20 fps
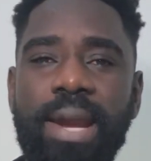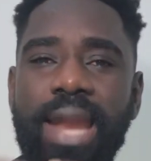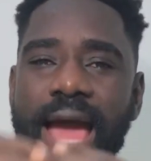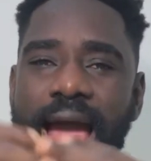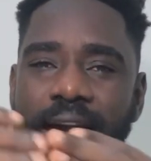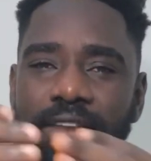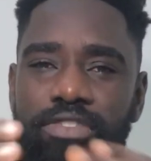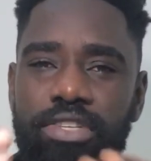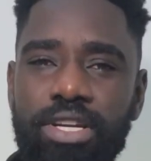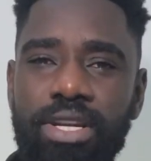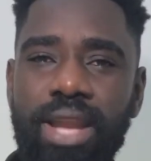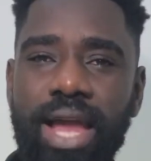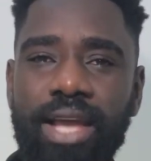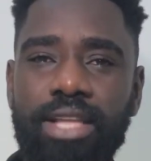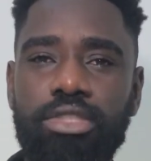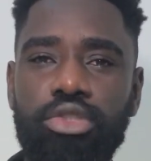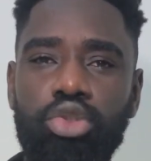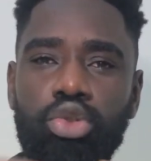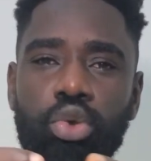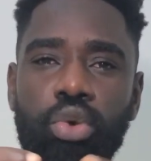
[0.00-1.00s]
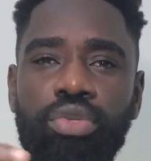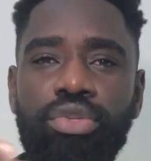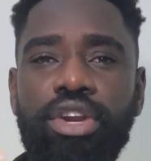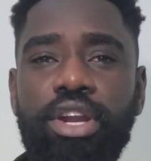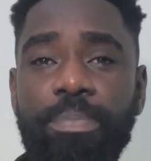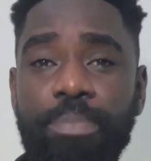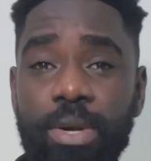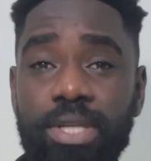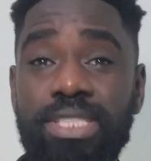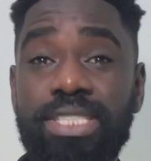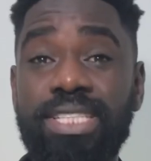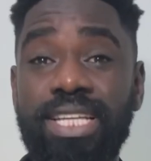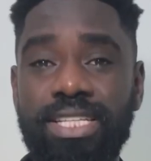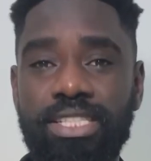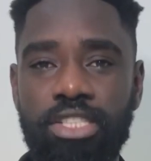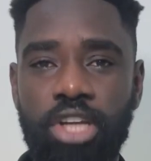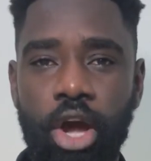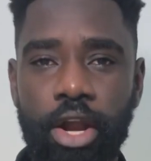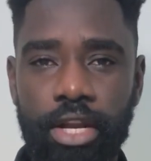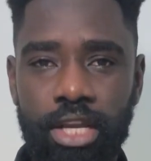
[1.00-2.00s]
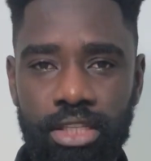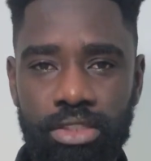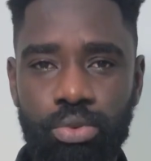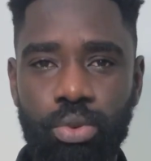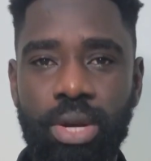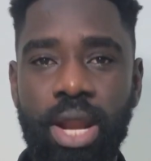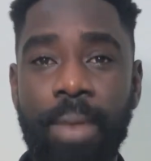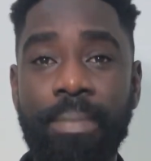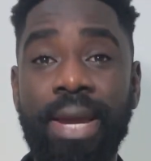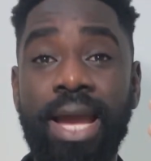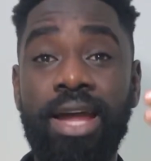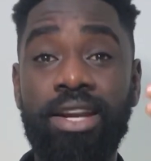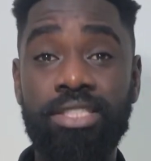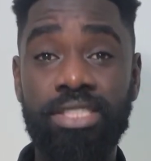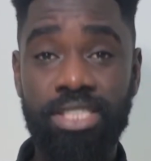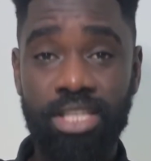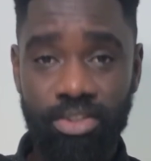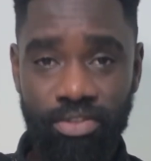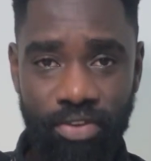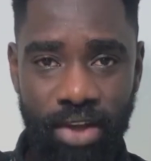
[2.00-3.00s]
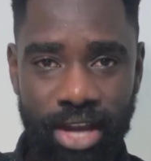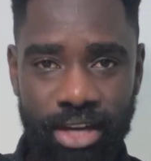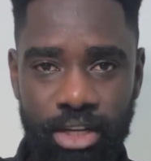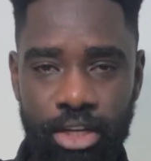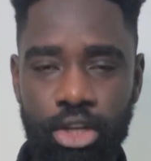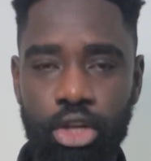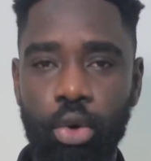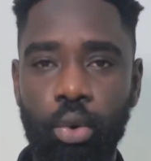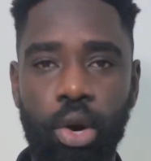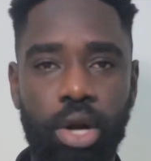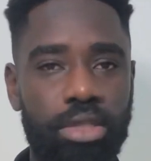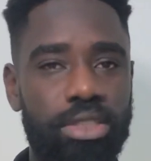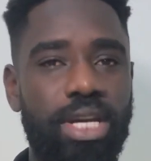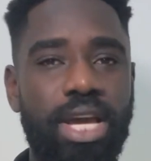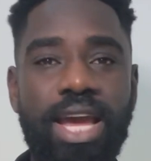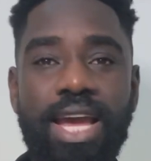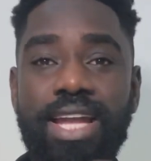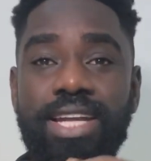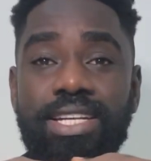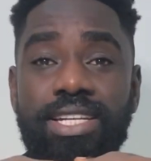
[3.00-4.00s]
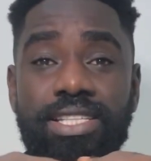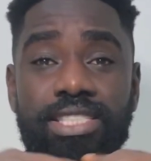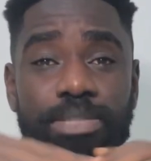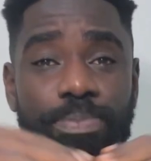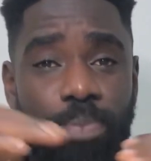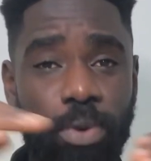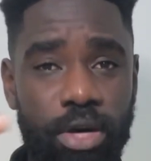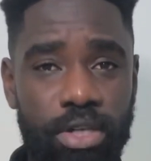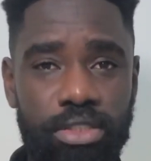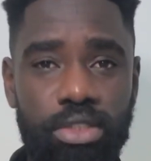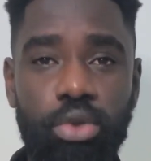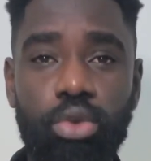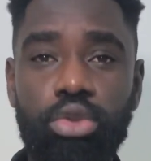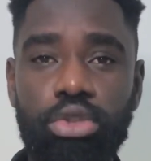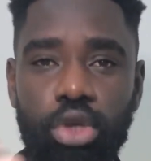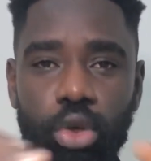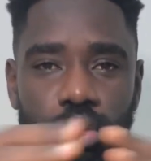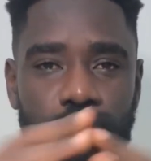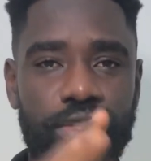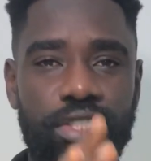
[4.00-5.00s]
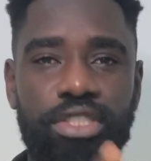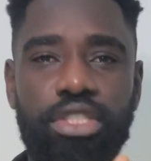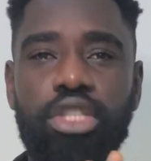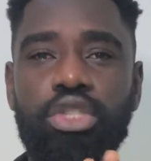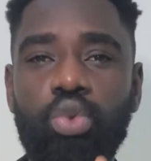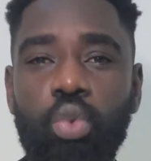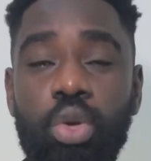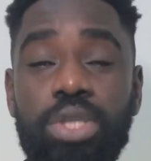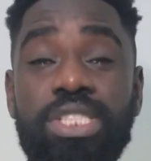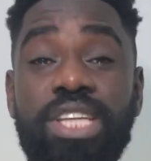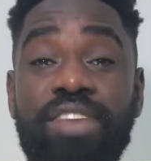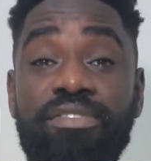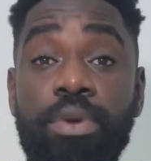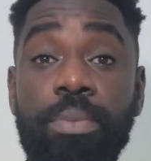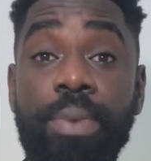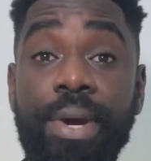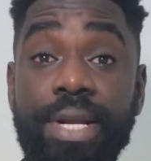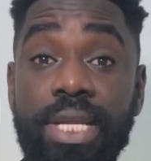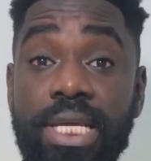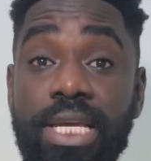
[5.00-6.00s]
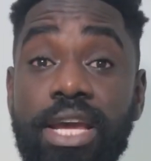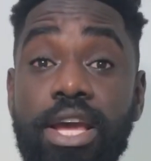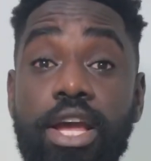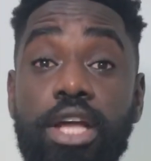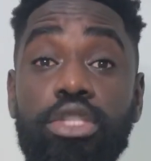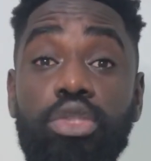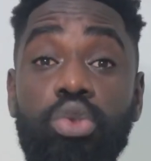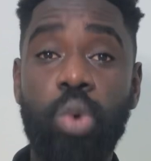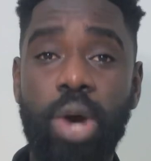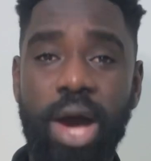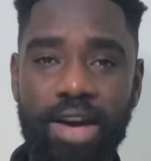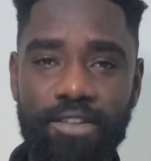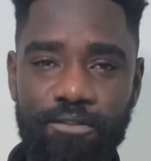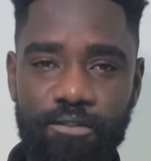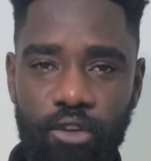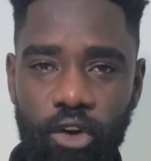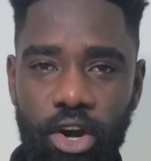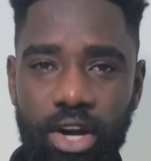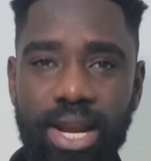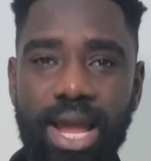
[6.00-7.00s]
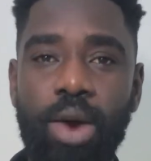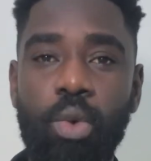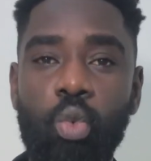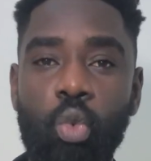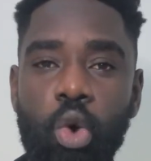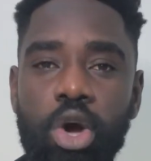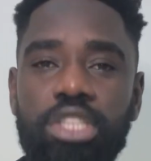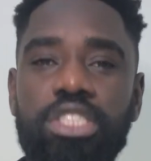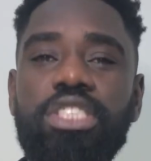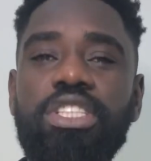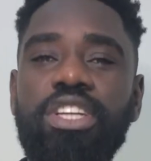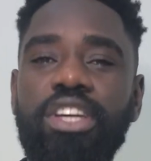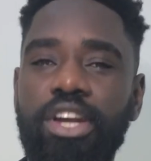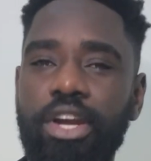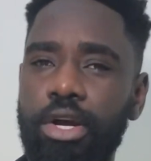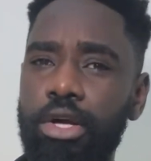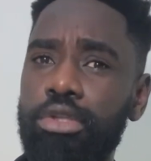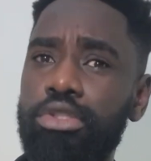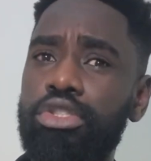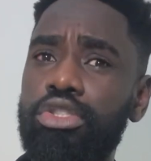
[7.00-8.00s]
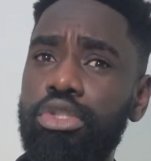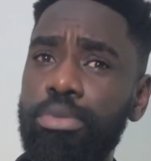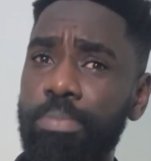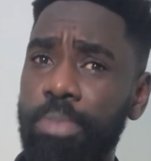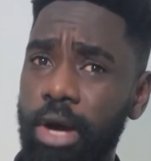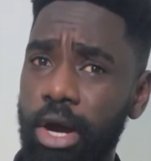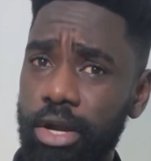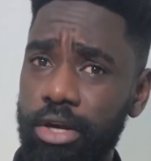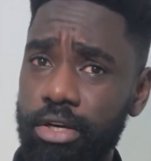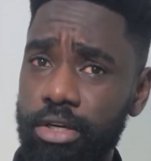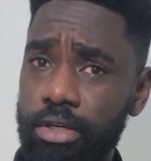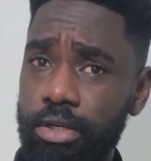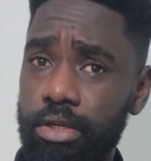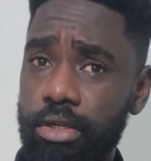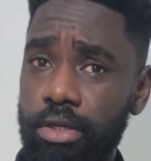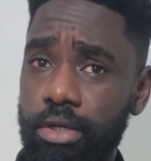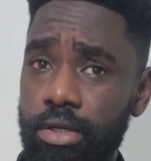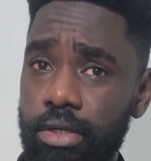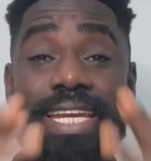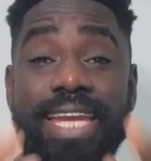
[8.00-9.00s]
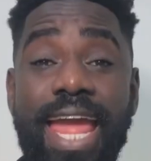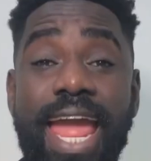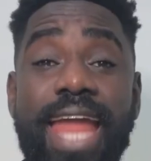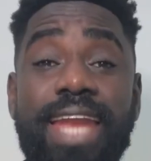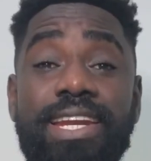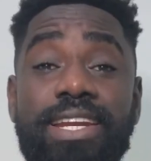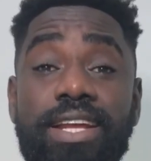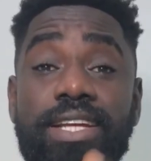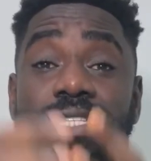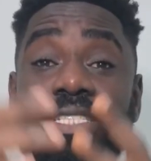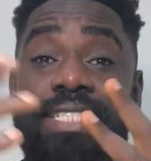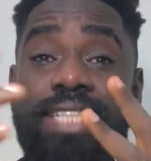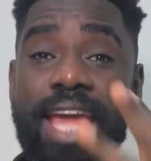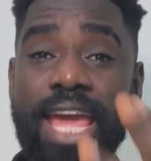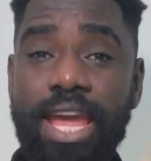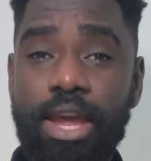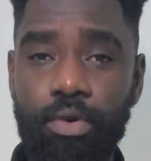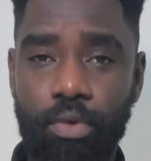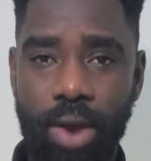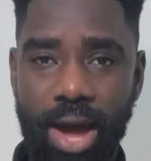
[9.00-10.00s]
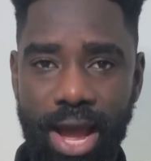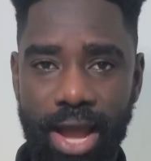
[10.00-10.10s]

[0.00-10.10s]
But after like two or three persons had done it, when I began to see the fact that, you know what, this person who's hosting just wants everybody to have fun and wants the girls to bond. And then the day